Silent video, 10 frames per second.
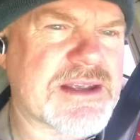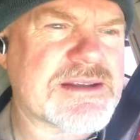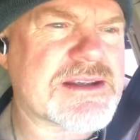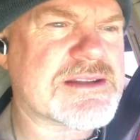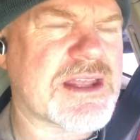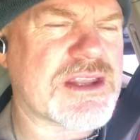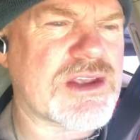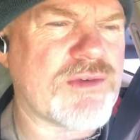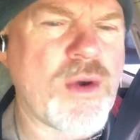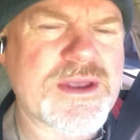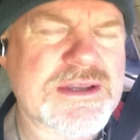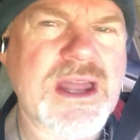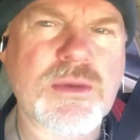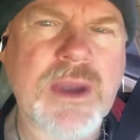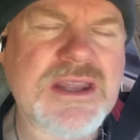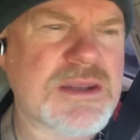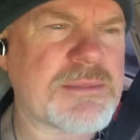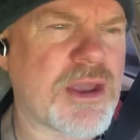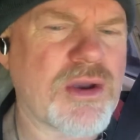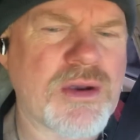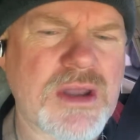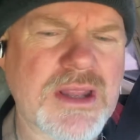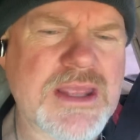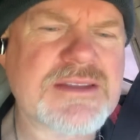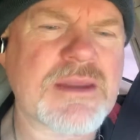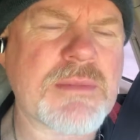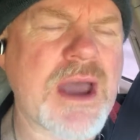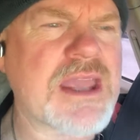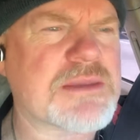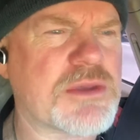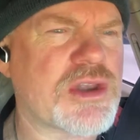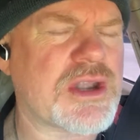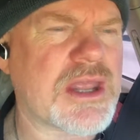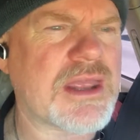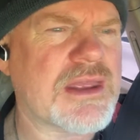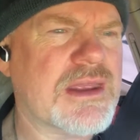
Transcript: is that you've always got a right to be heard. At least in my community,